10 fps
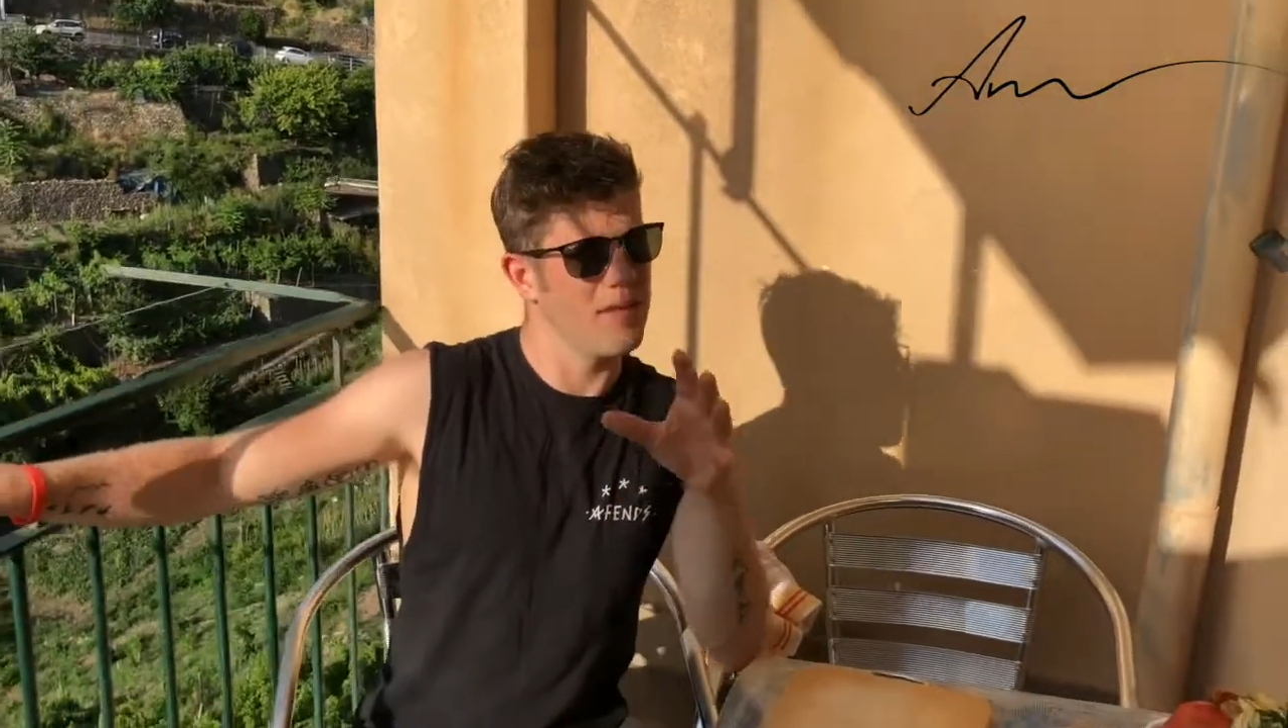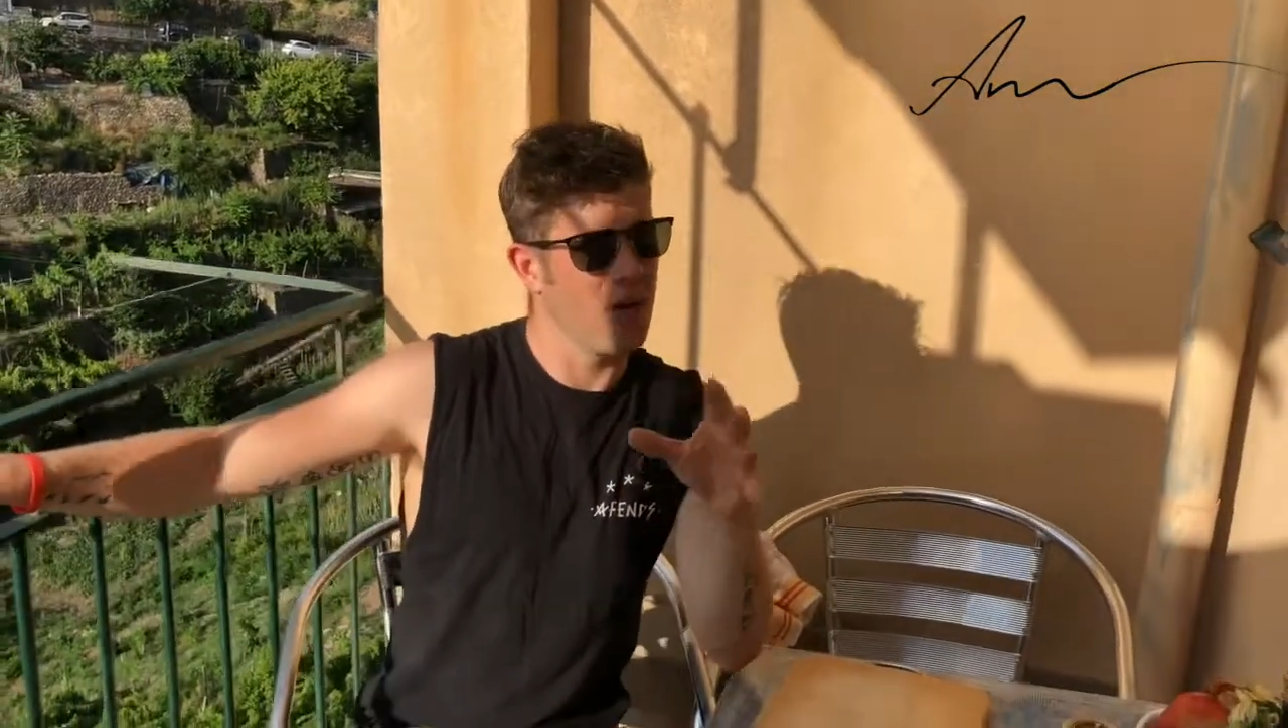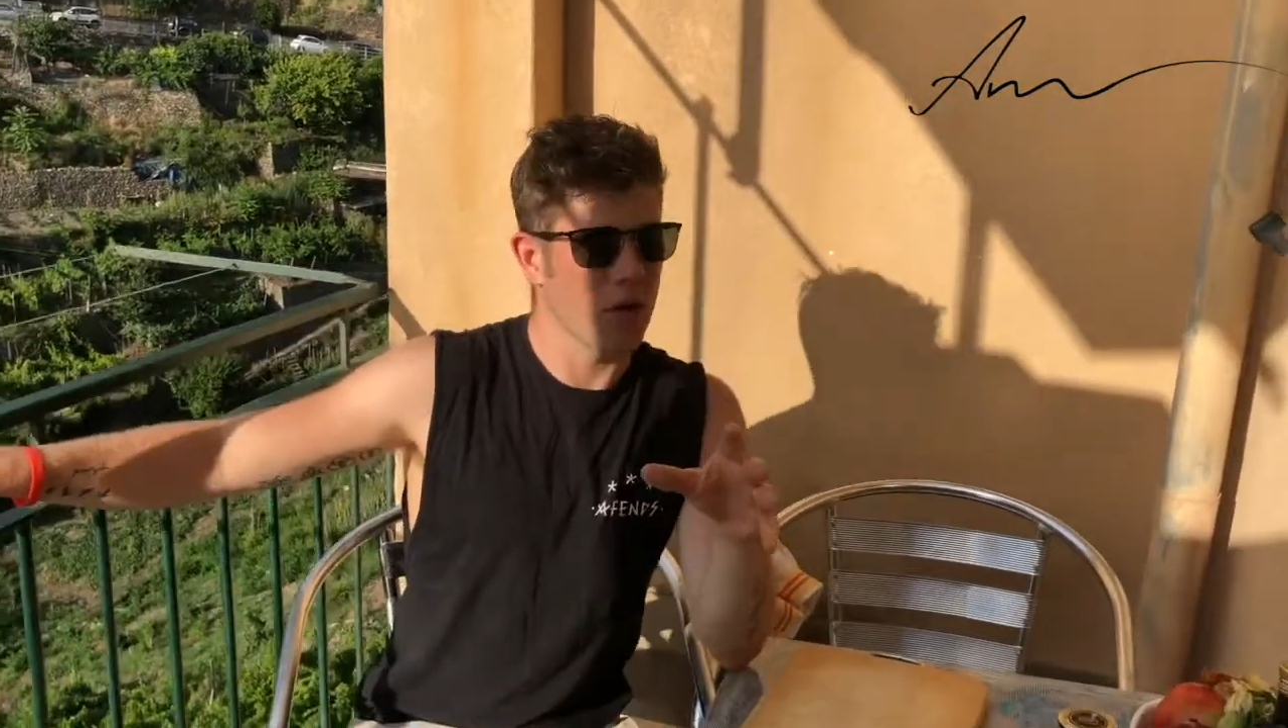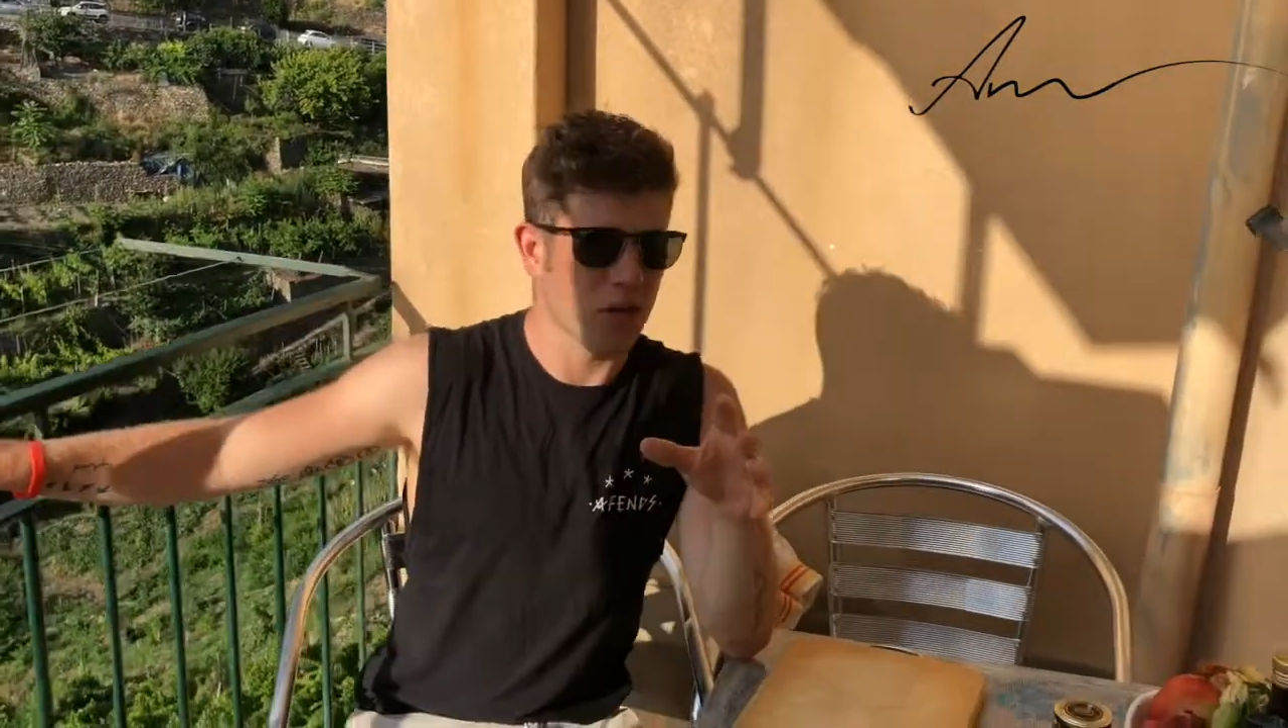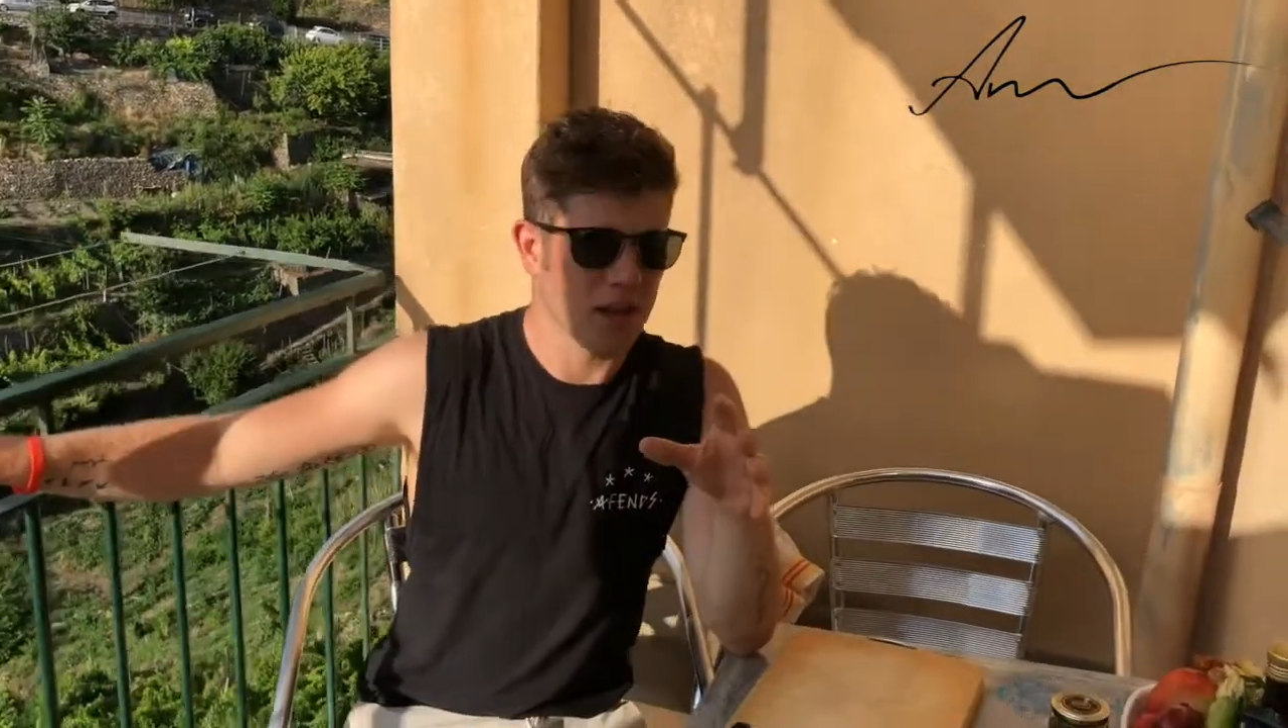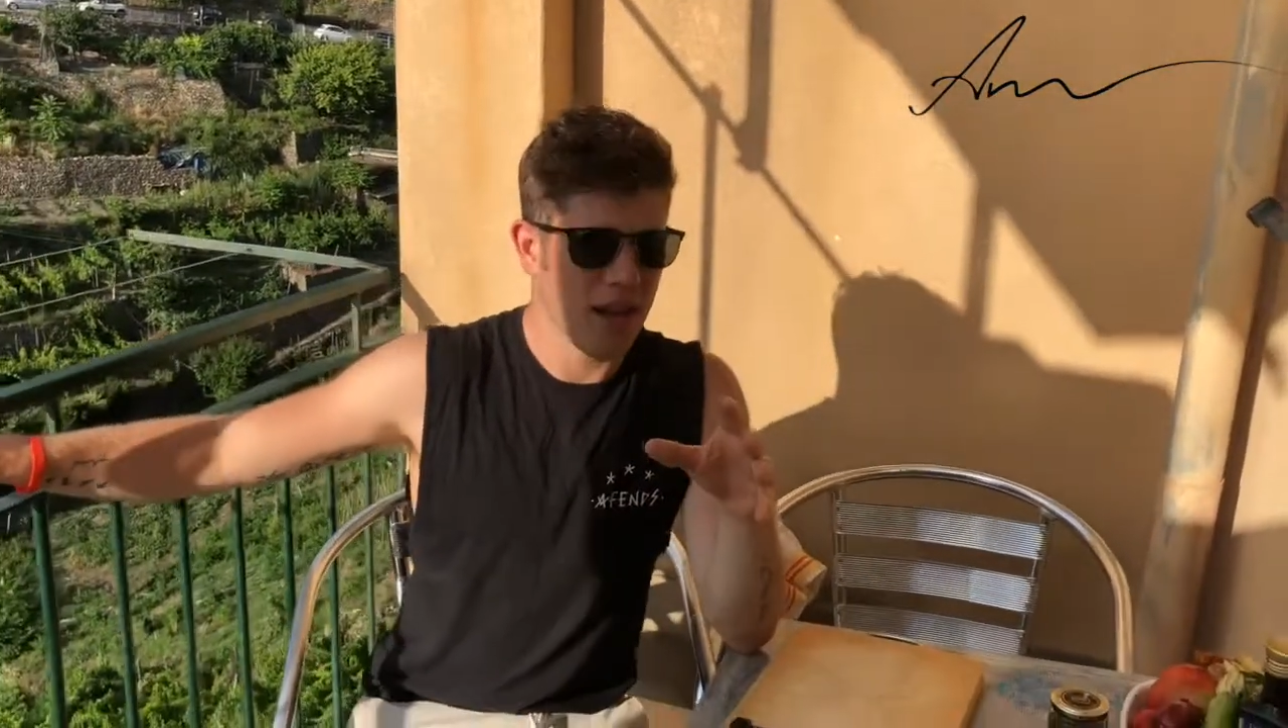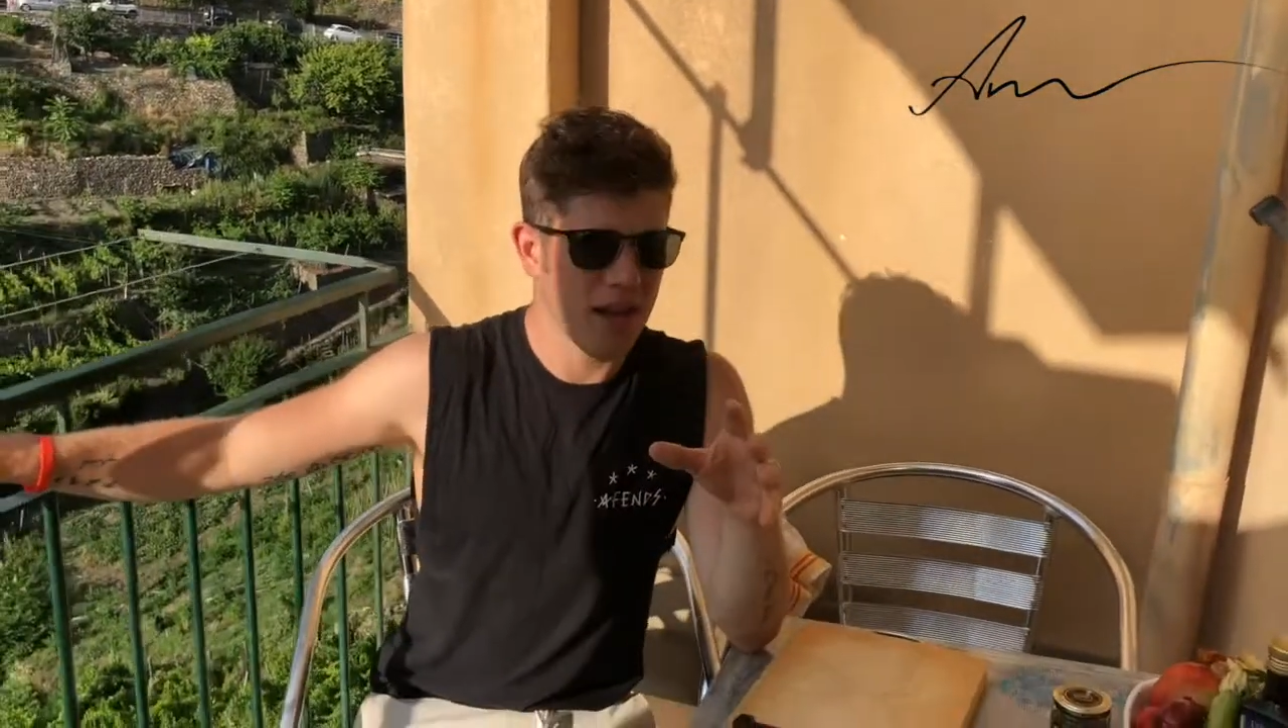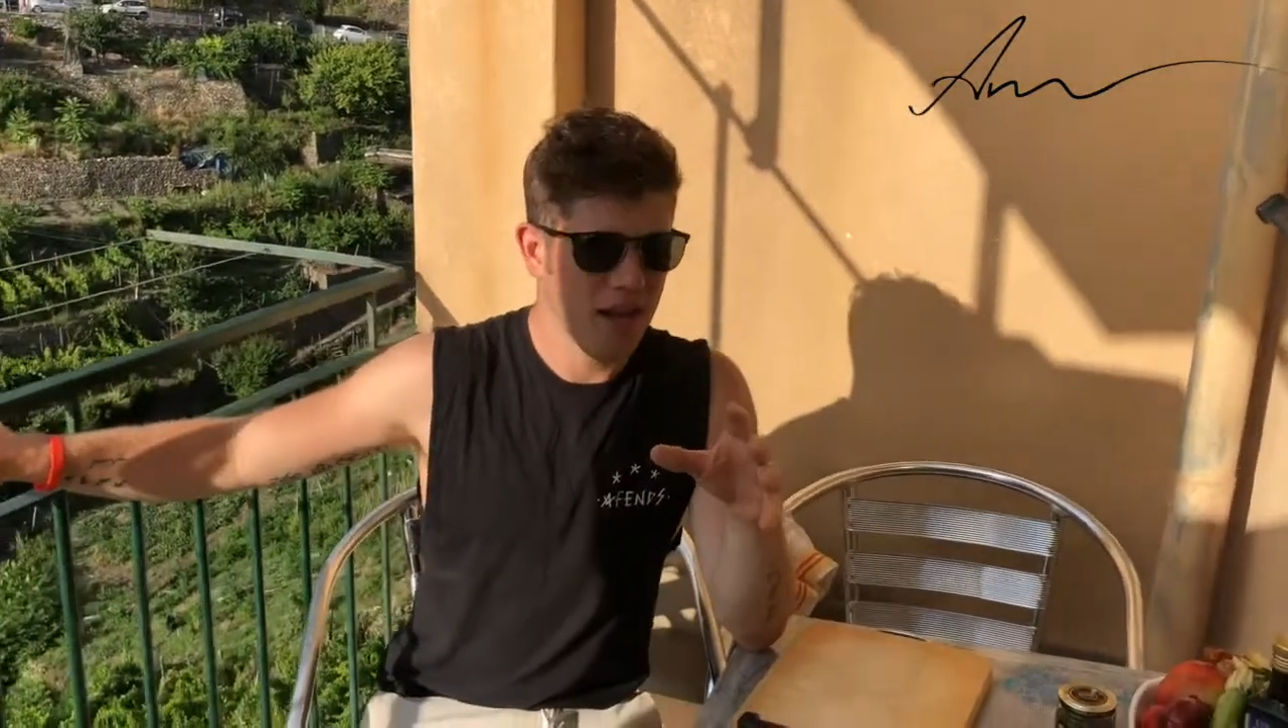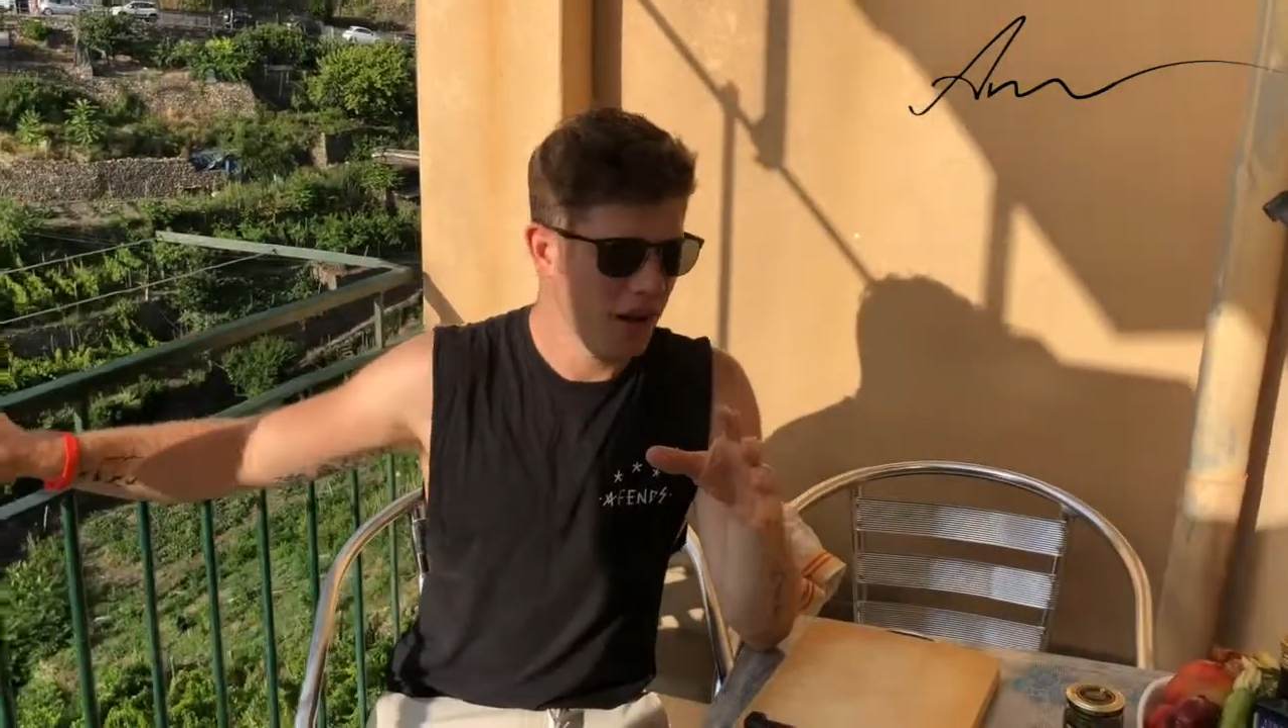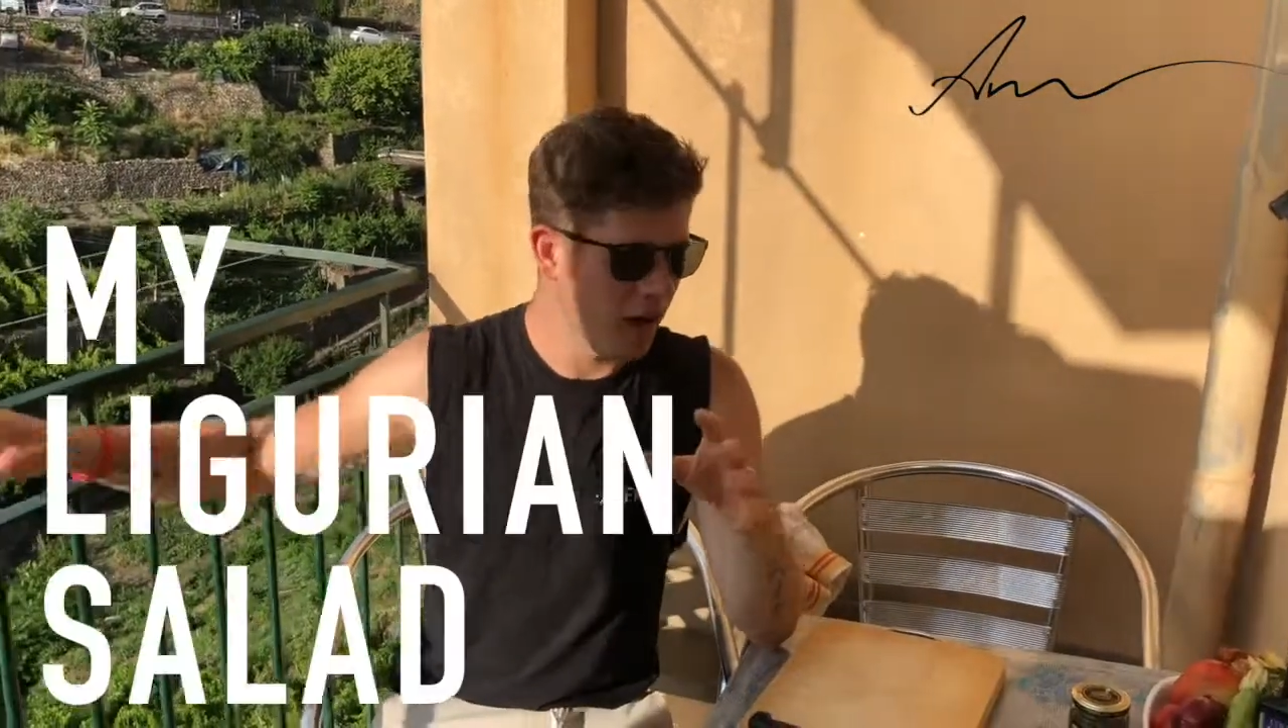local
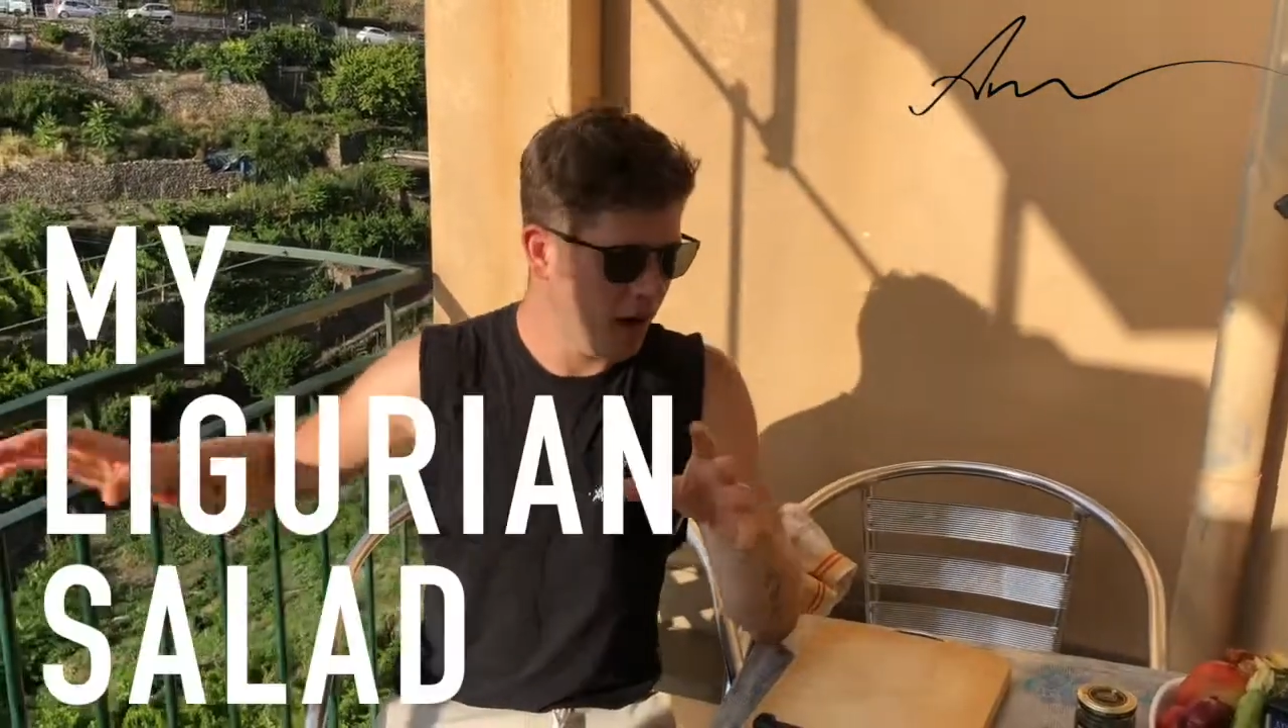salad